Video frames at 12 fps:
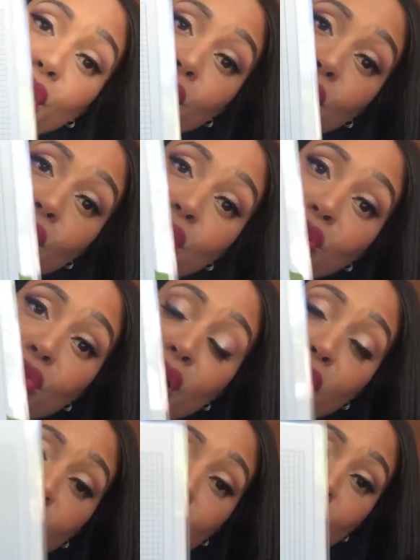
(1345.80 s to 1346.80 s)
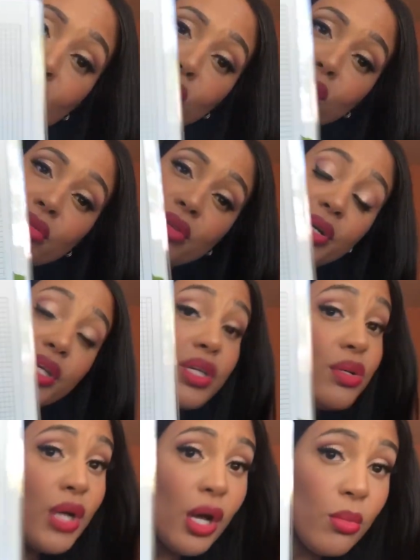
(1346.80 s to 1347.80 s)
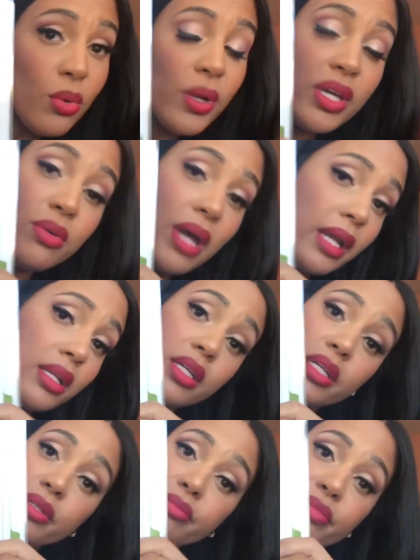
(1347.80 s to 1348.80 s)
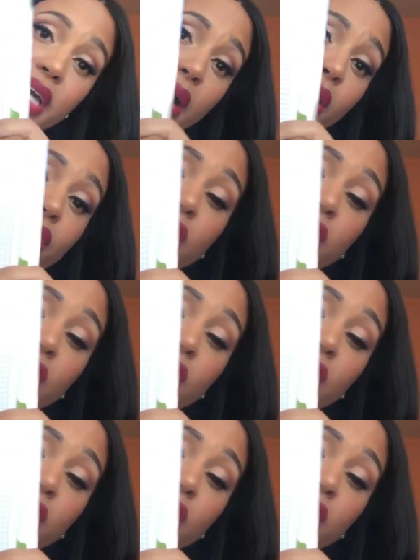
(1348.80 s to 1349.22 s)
Here you go, girl. Or here you go, boy. You got to look. However it